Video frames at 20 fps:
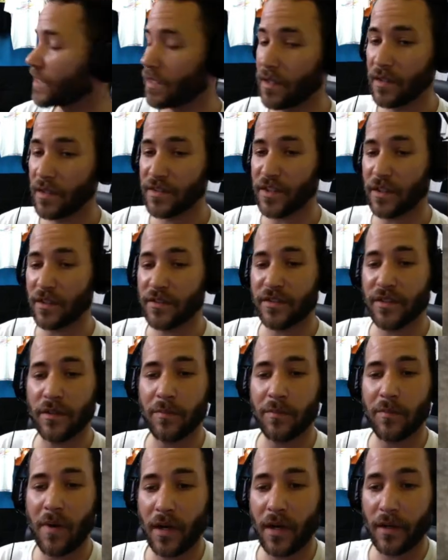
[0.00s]
So,
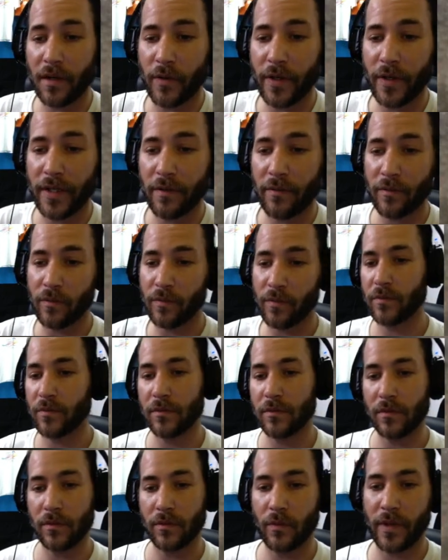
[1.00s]
so Mark, we
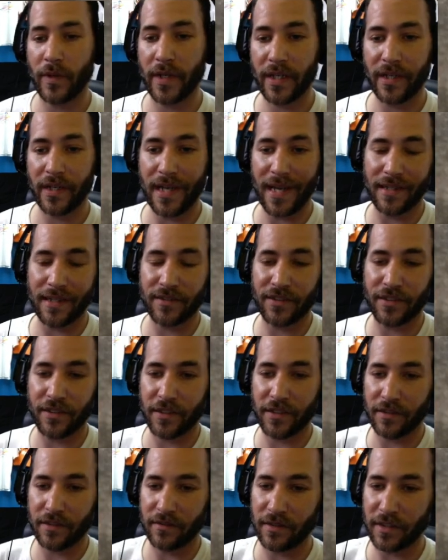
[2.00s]
we
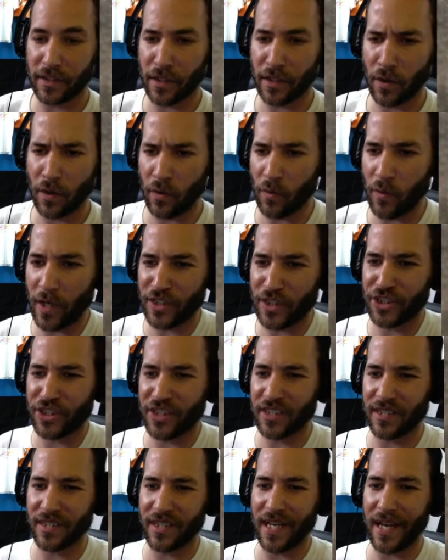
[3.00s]
answered your
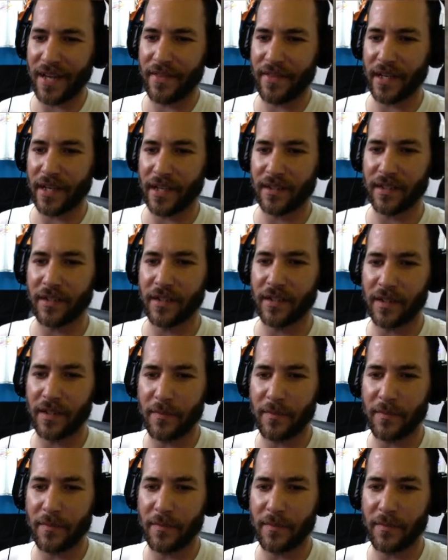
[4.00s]
question. I think that the